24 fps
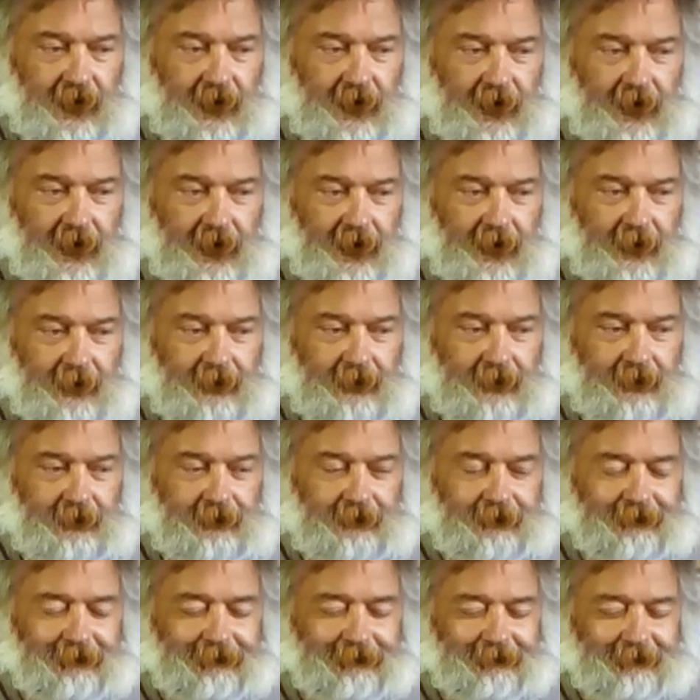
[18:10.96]

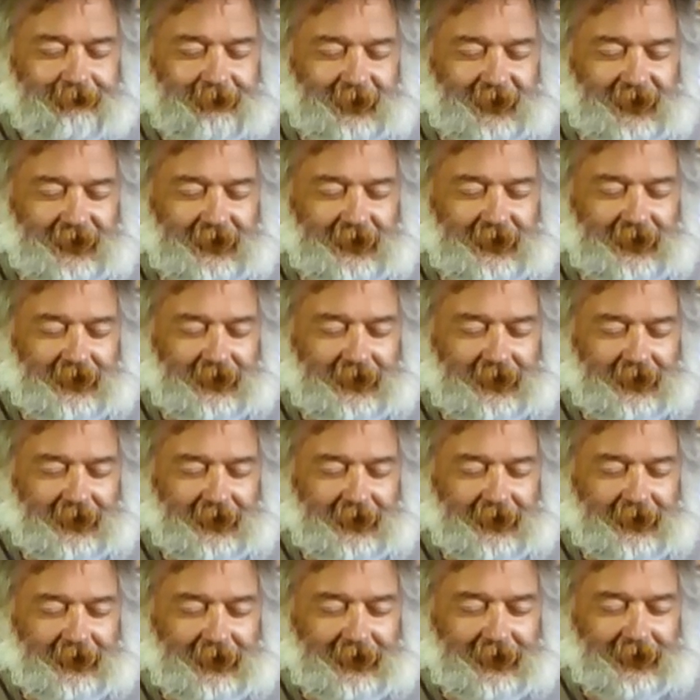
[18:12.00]

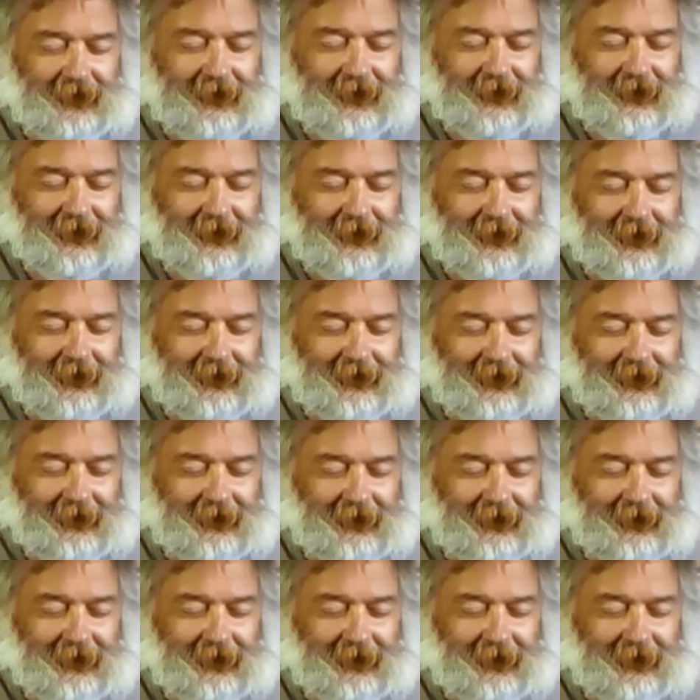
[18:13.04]
(no one is talking)